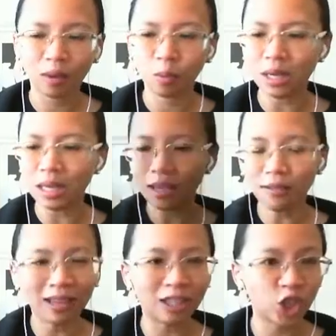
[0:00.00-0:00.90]
We
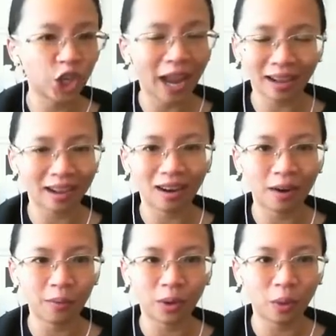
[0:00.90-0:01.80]
even check
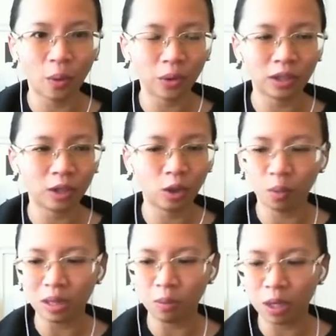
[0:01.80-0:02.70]
our own,
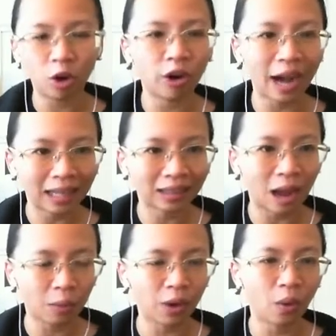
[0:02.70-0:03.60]
we correct
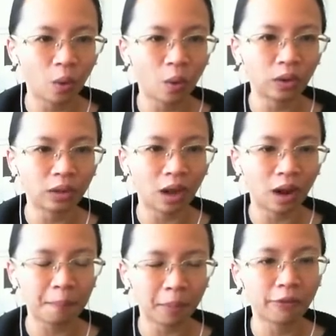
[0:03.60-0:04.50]
our own
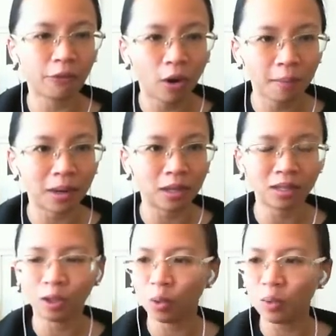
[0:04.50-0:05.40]
performance.
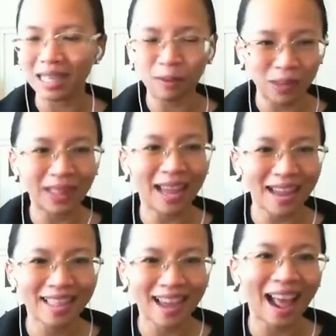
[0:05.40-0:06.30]
We take
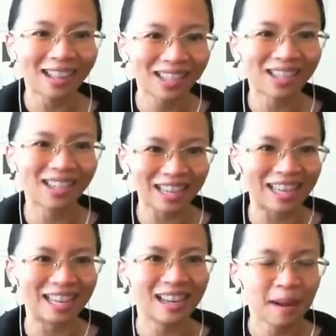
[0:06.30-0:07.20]
the answer
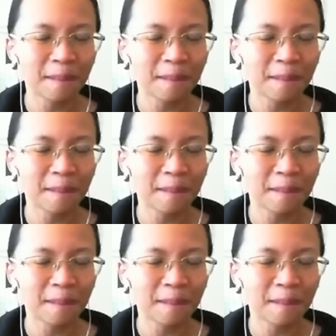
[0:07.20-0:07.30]
key